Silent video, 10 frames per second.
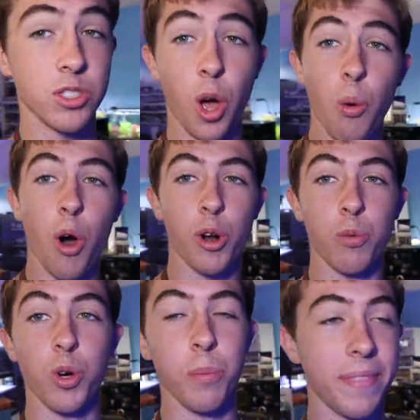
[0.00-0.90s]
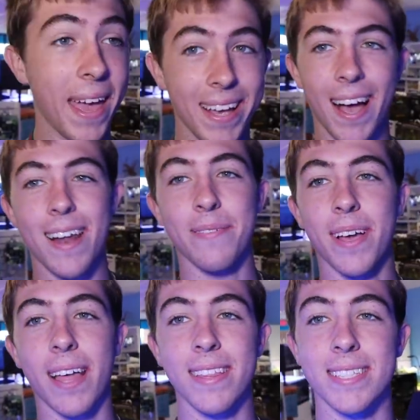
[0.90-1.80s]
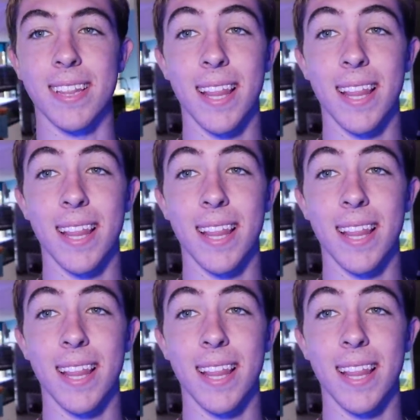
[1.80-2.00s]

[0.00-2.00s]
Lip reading: Saltwater room. Thank God I've got this